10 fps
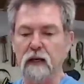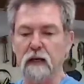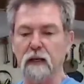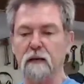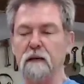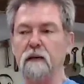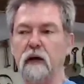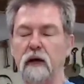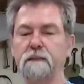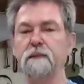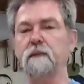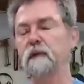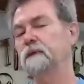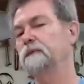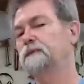
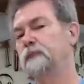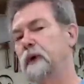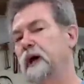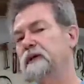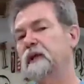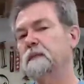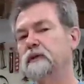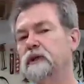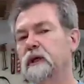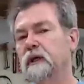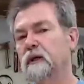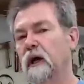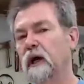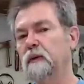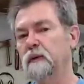Prior to that machine,
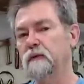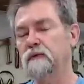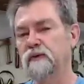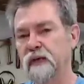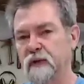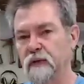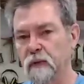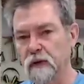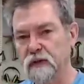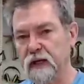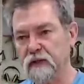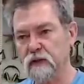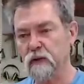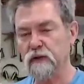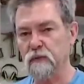I would have said the
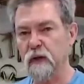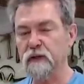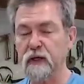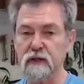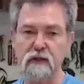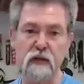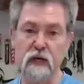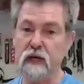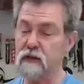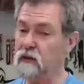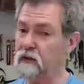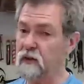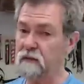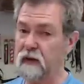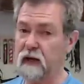Rotex, because the Rotex has got
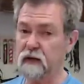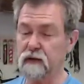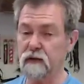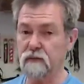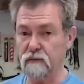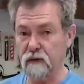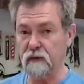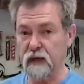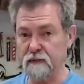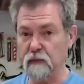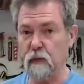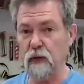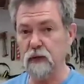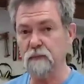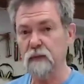the advantages of very heavy
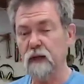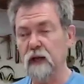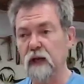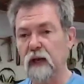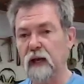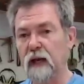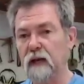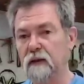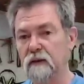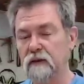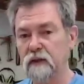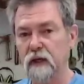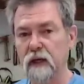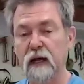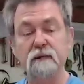work and
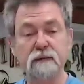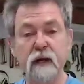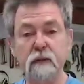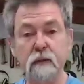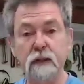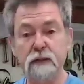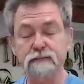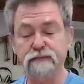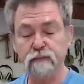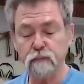fine work.